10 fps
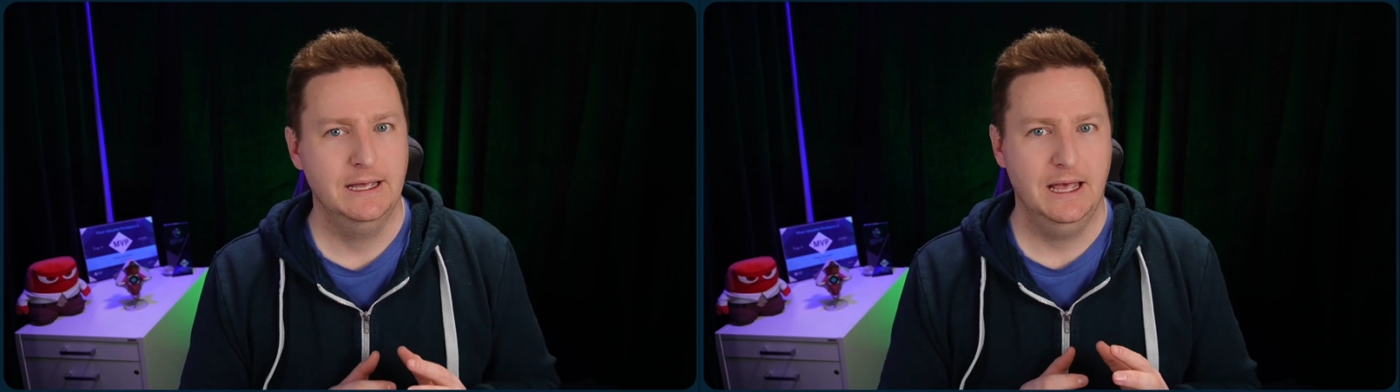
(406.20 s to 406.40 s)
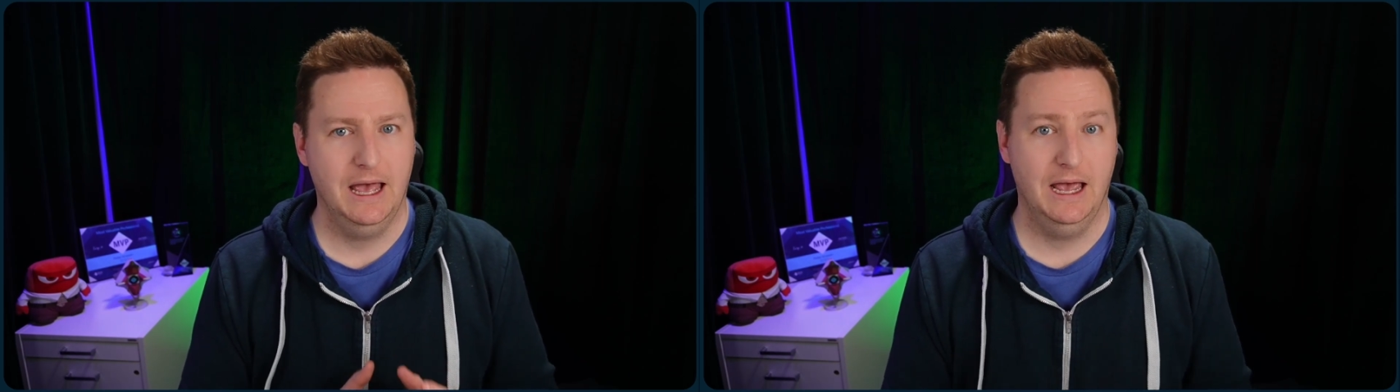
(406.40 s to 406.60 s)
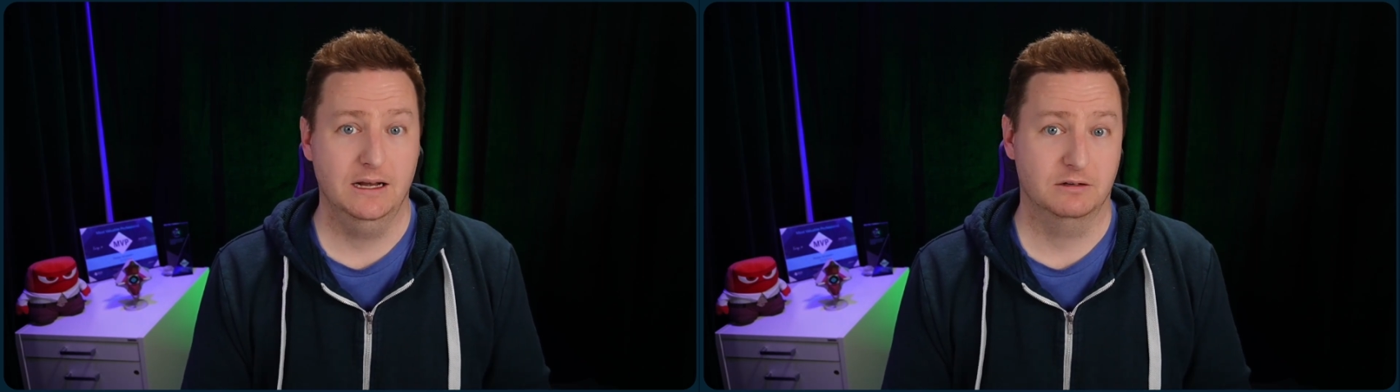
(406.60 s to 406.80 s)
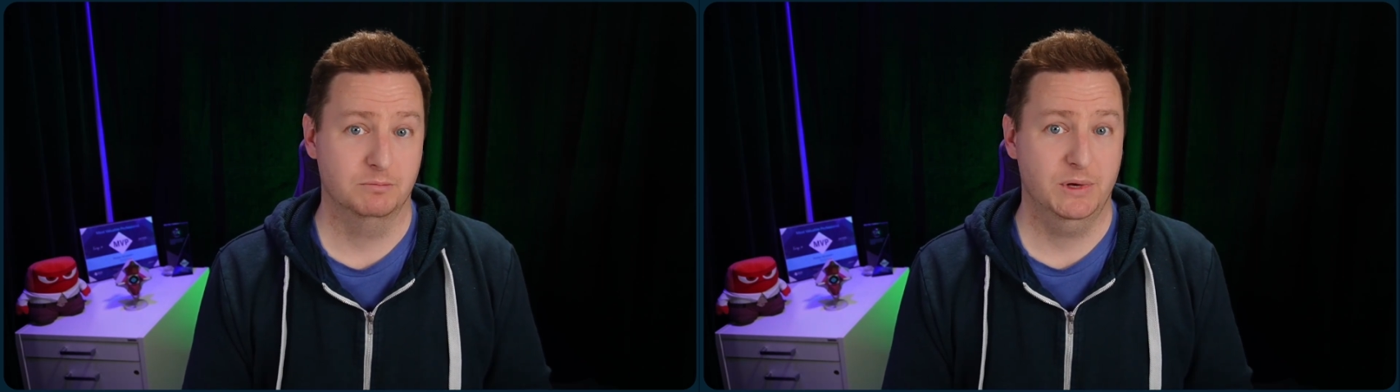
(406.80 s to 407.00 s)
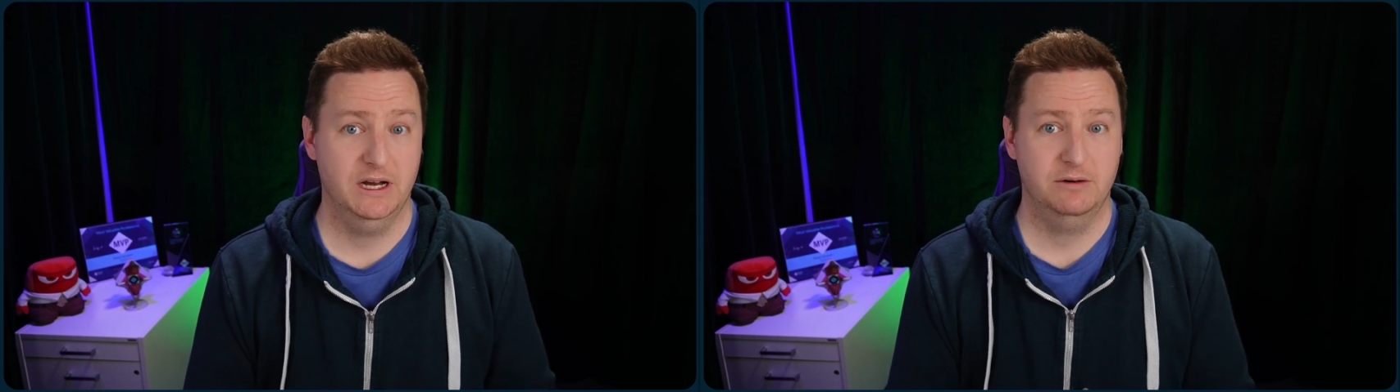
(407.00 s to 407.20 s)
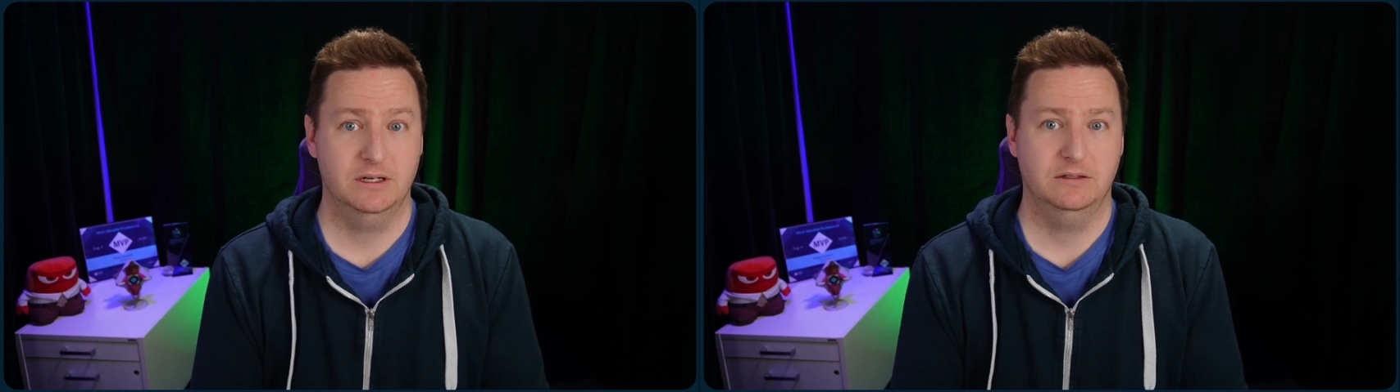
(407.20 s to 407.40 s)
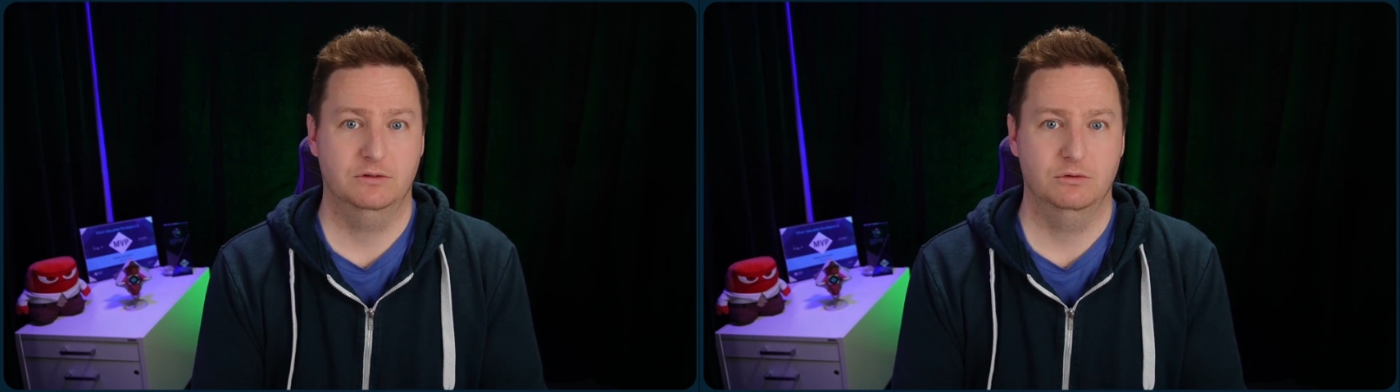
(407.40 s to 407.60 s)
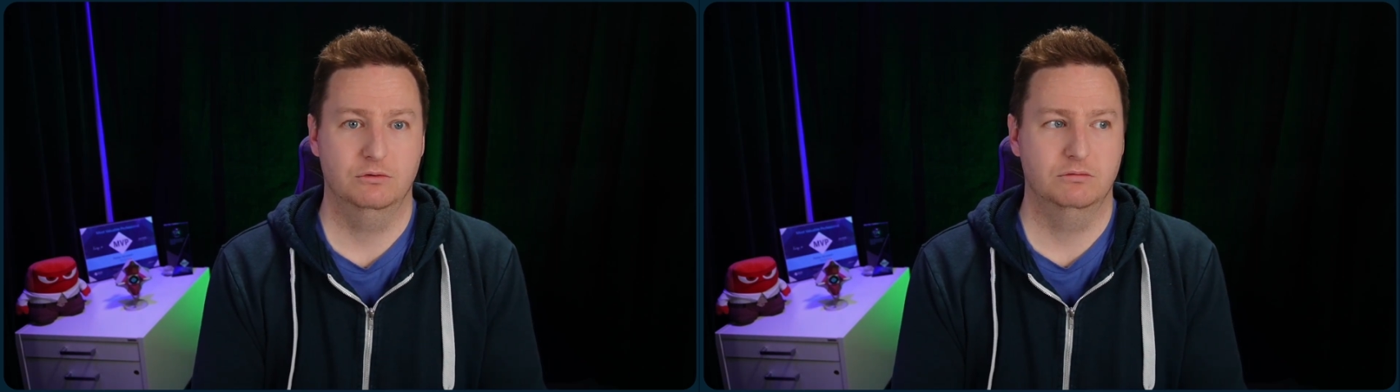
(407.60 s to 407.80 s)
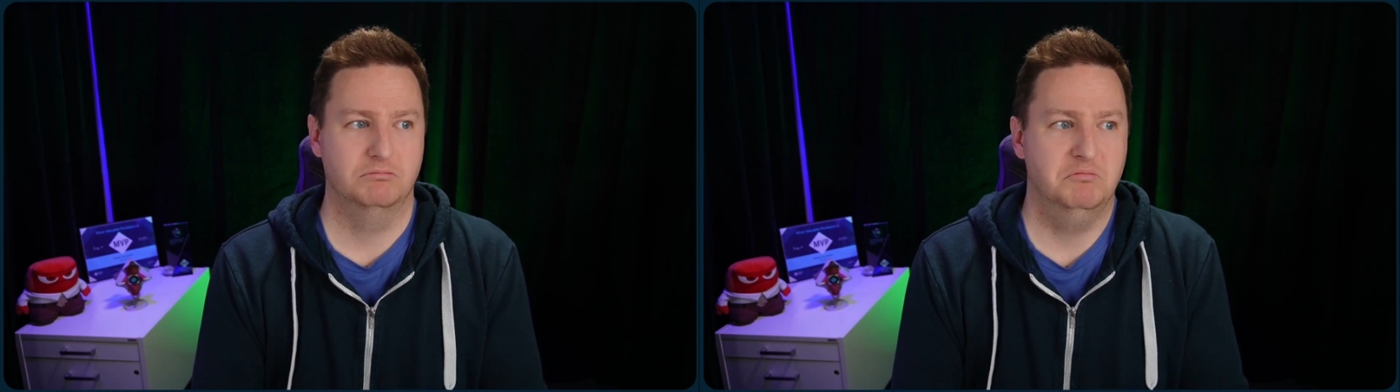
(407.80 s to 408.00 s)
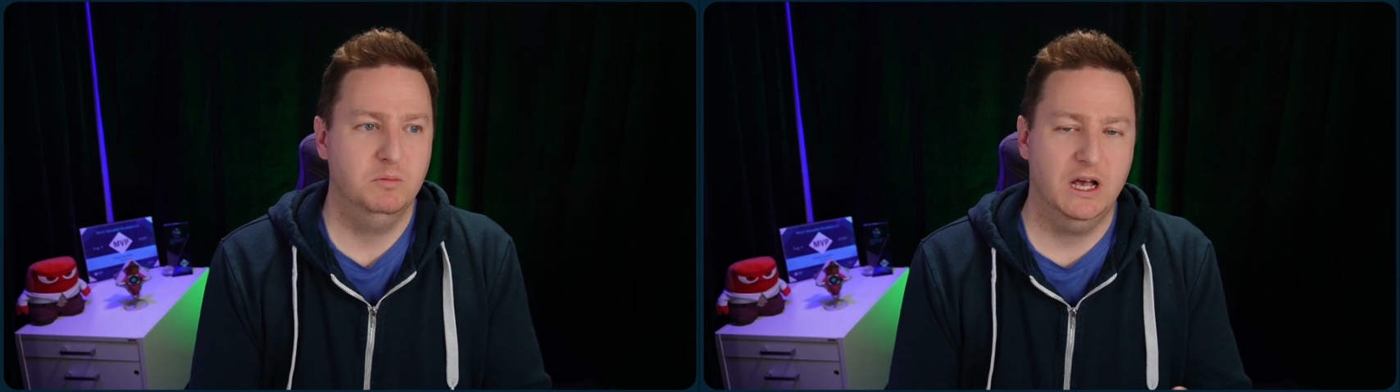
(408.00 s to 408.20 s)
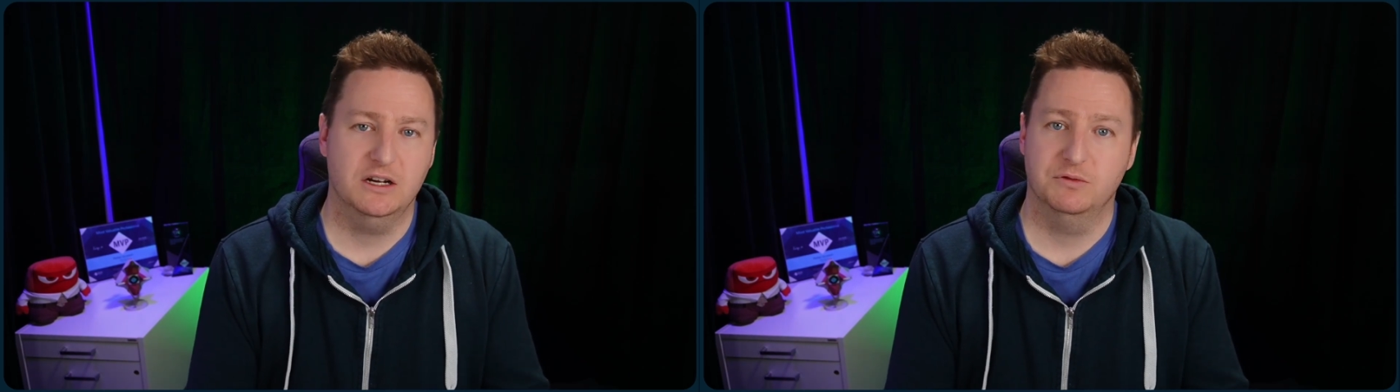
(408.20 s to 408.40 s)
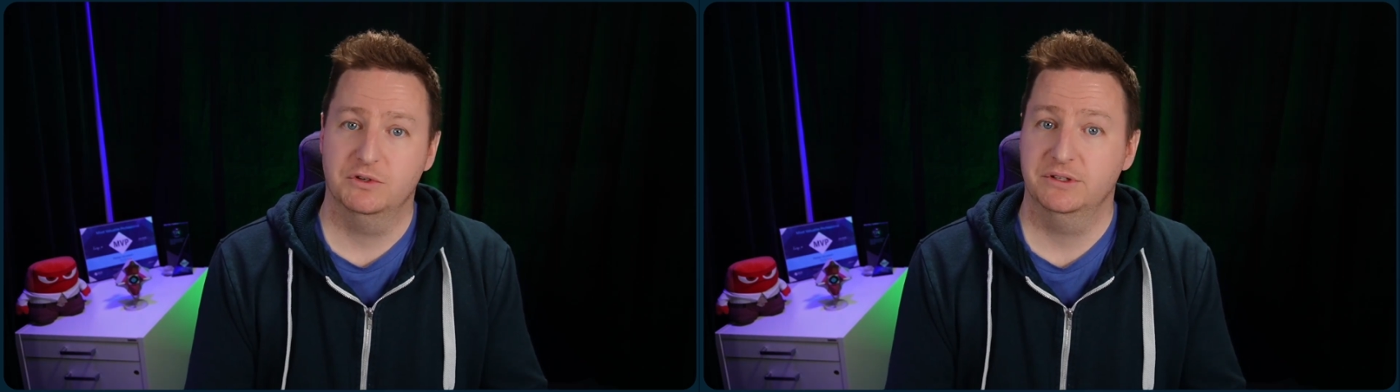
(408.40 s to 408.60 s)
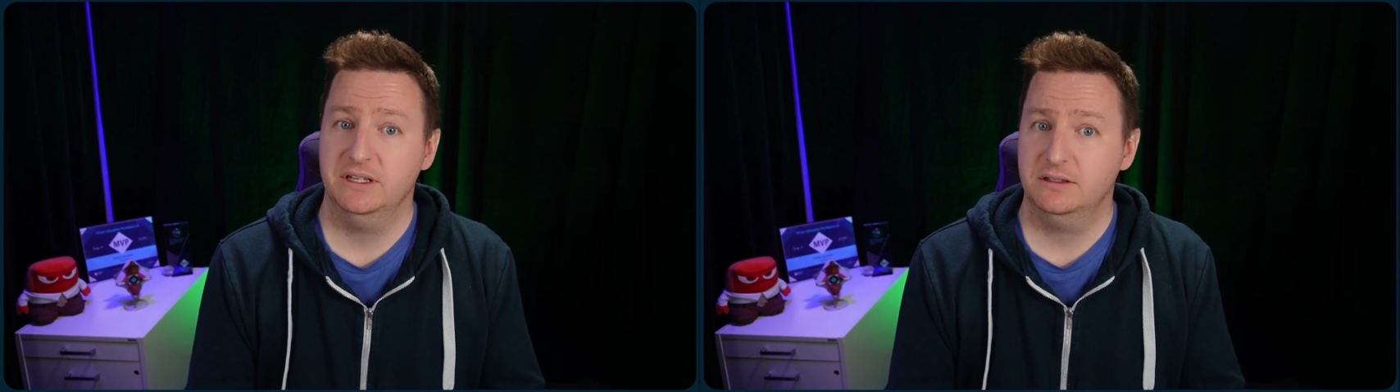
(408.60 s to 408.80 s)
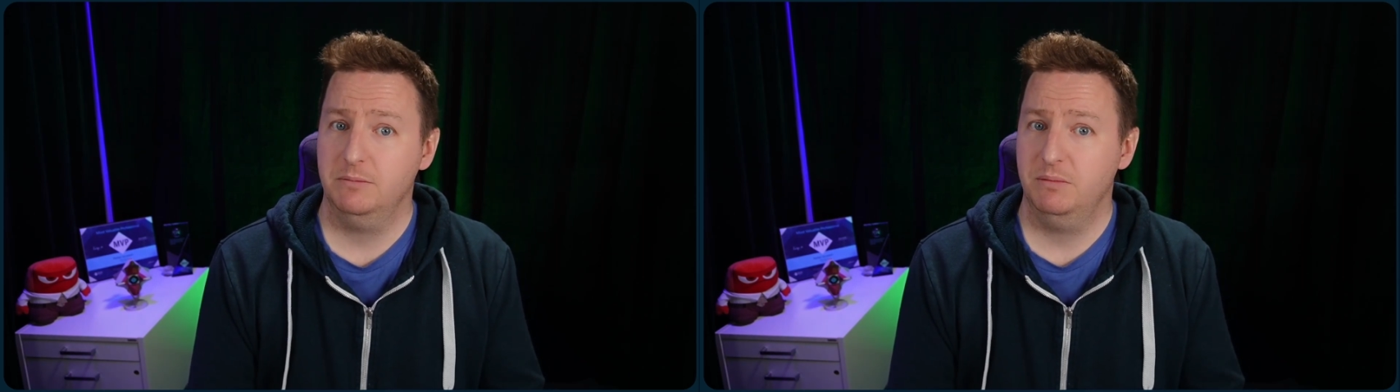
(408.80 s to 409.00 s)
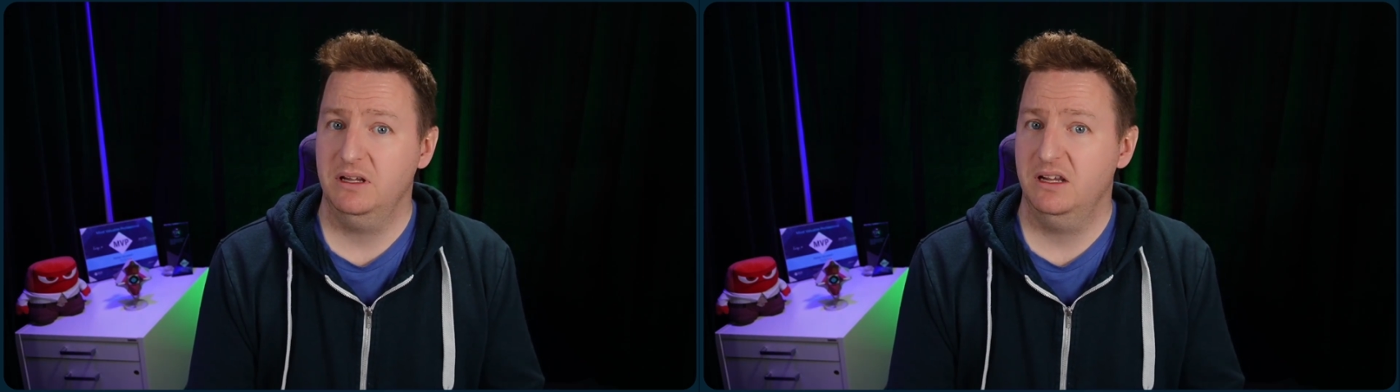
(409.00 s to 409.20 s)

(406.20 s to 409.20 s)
And comparing to Azure Virtual Desktop,